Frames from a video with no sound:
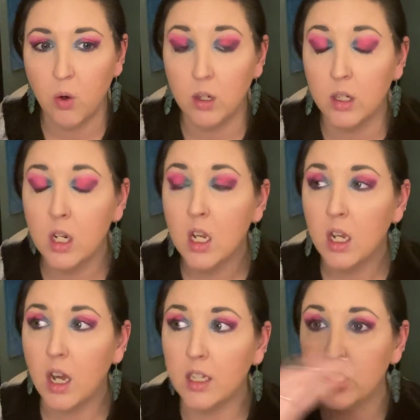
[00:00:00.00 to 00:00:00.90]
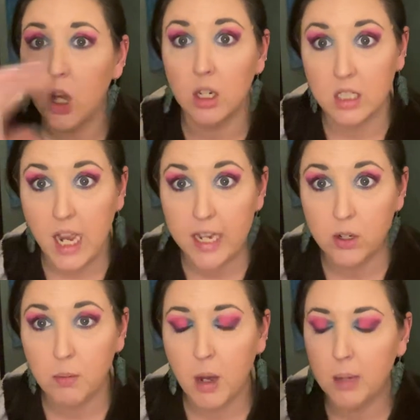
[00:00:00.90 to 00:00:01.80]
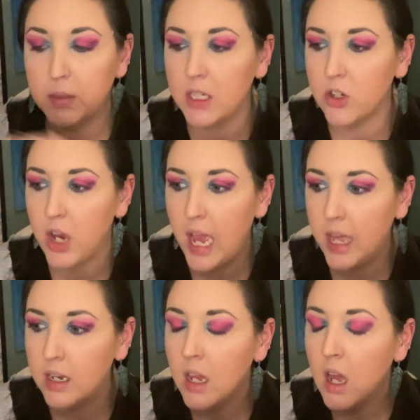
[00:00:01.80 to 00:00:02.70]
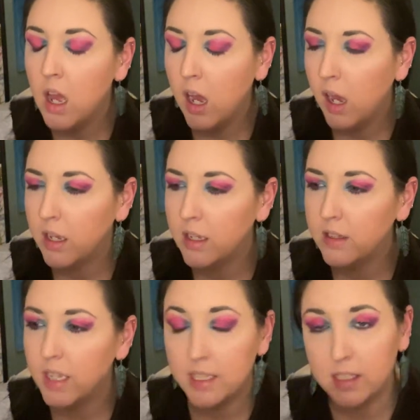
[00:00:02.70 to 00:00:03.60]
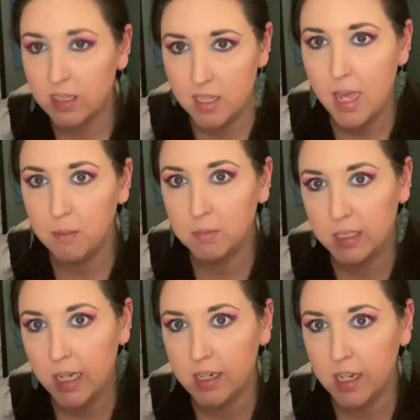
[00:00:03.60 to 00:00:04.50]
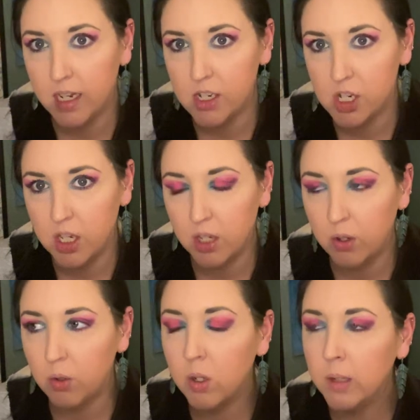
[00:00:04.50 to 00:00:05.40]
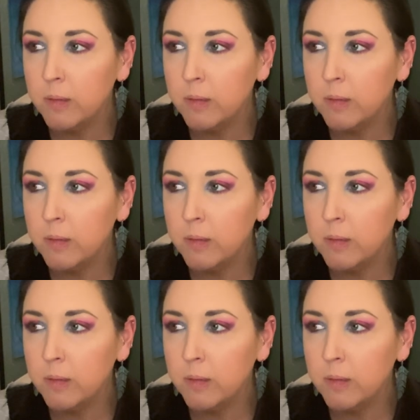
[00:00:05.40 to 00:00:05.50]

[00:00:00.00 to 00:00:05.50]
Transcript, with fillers: or a song title pops in your head, it's them sending it to you.